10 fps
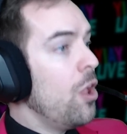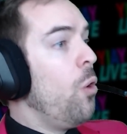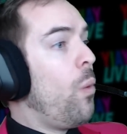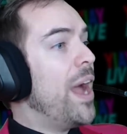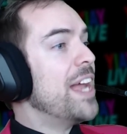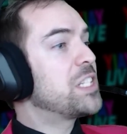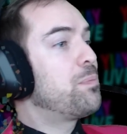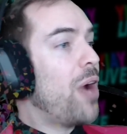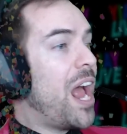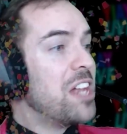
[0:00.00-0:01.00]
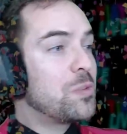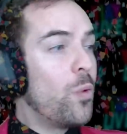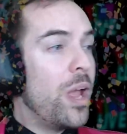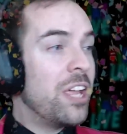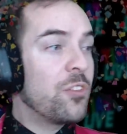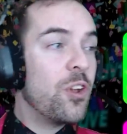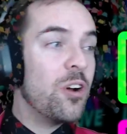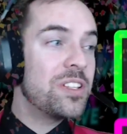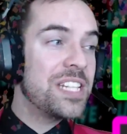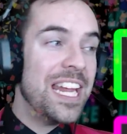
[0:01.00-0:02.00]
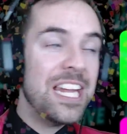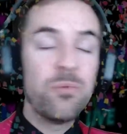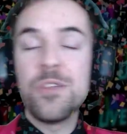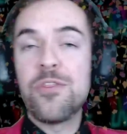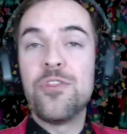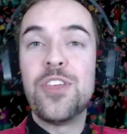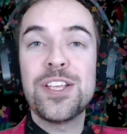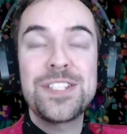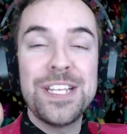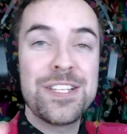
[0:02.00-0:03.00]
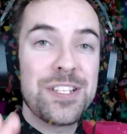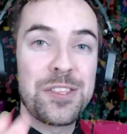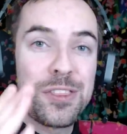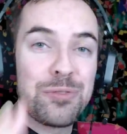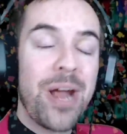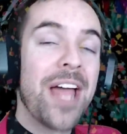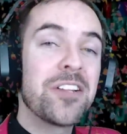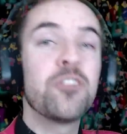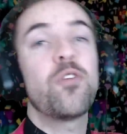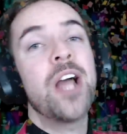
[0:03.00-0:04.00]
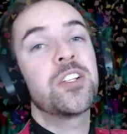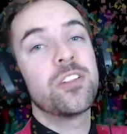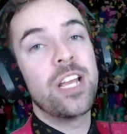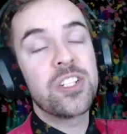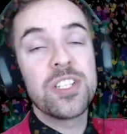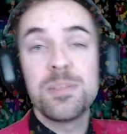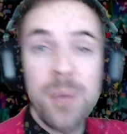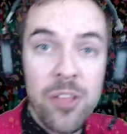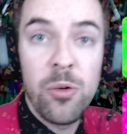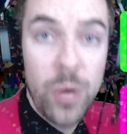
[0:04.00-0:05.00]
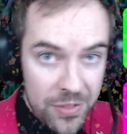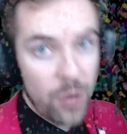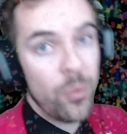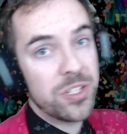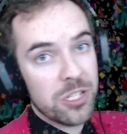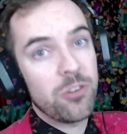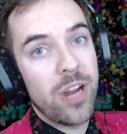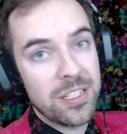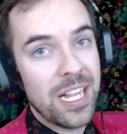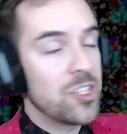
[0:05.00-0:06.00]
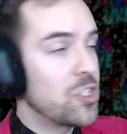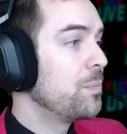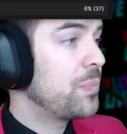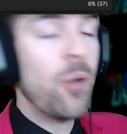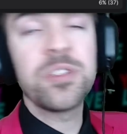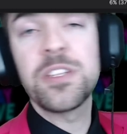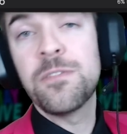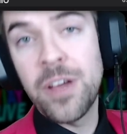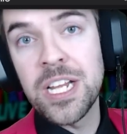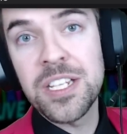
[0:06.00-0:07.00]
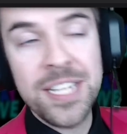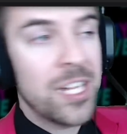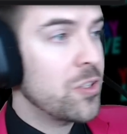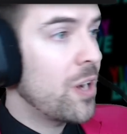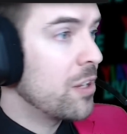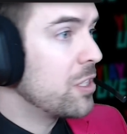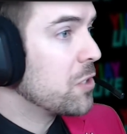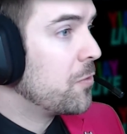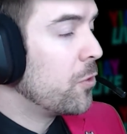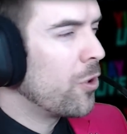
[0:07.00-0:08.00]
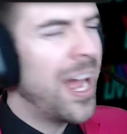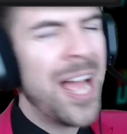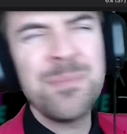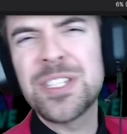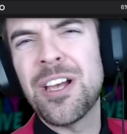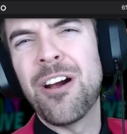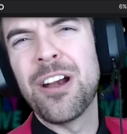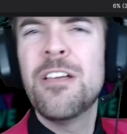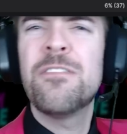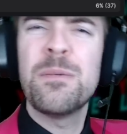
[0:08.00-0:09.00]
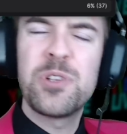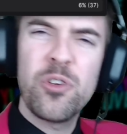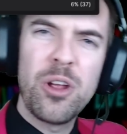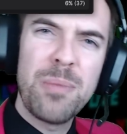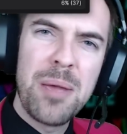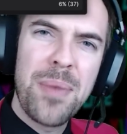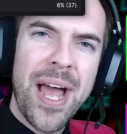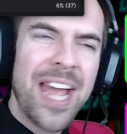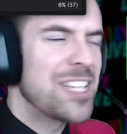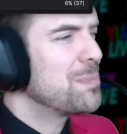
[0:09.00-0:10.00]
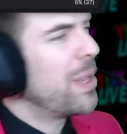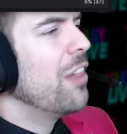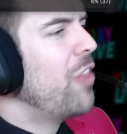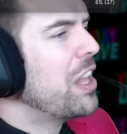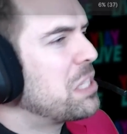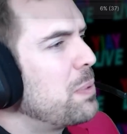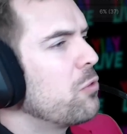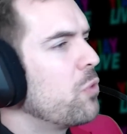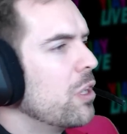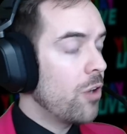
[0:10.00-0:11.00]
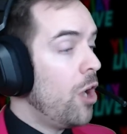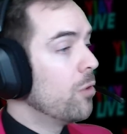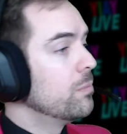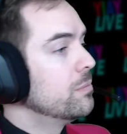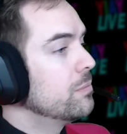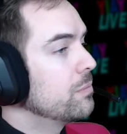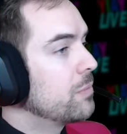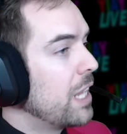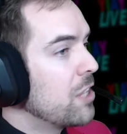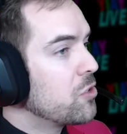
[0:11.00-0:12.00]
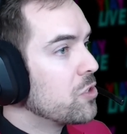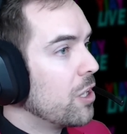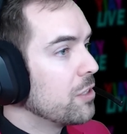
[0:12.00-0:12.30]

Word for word: why, it's Brasswing 13 with This is a Threat. Congratulations. And by the way, that was the correct answer. That was the funniest answer out of these four. I'm sorry if I'm showing my bias, but let's be real. Oh, the answers all